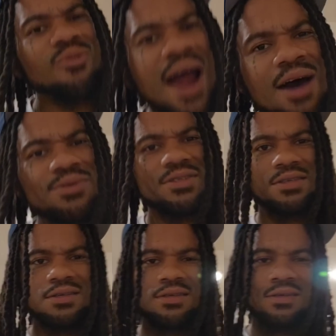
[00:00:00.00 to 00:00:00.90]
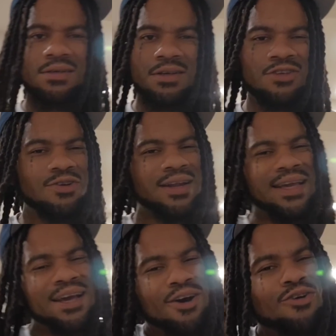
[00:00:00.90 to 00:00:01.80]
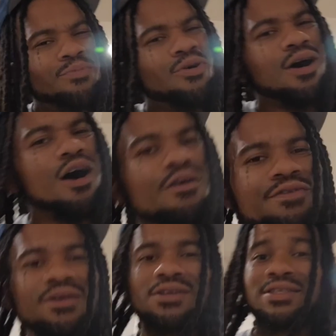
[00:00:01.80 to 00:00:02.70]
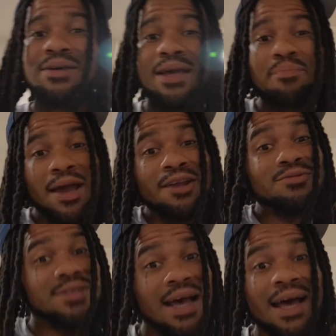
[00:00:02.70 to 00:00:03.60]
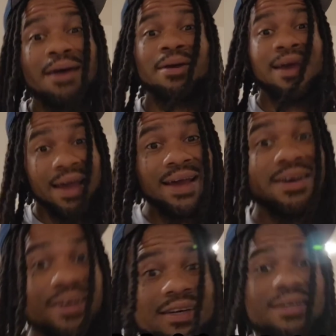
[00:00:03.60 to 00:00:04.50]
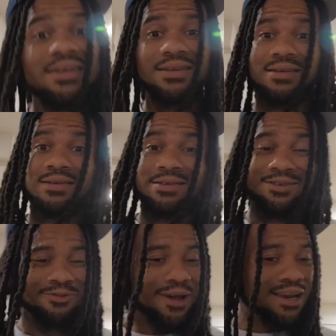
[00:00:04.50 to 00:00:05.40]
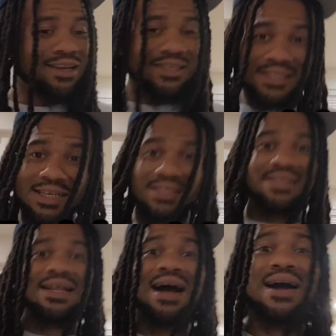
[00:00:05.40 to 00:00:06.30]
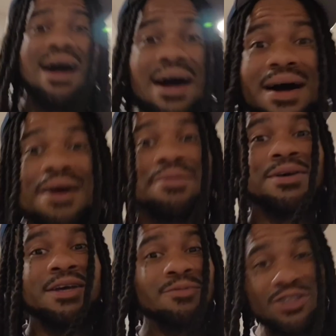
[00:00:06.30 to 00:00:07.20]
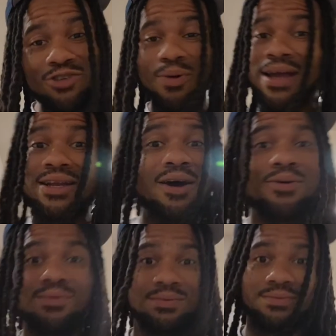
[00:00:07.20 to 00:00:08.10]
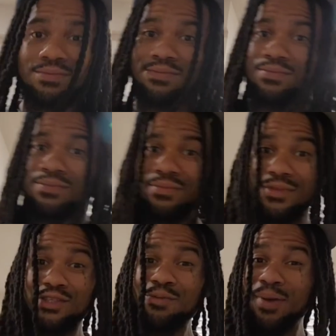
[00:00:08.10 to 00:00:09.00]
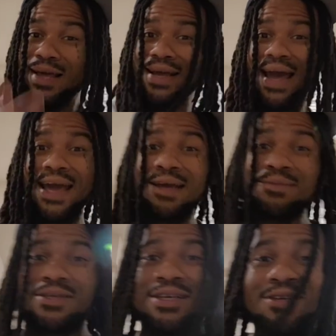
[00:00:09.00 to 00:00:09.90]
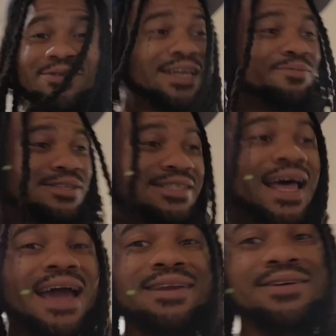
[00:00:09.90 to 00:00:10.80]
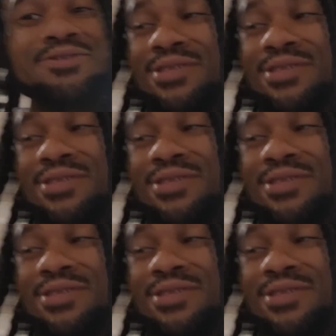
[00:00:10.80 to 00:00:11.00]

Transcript: routes trying to get home more often and still get paid on time and good? ReadyLogistics.com. What you waiting on? You playing games. You still with Schneider. You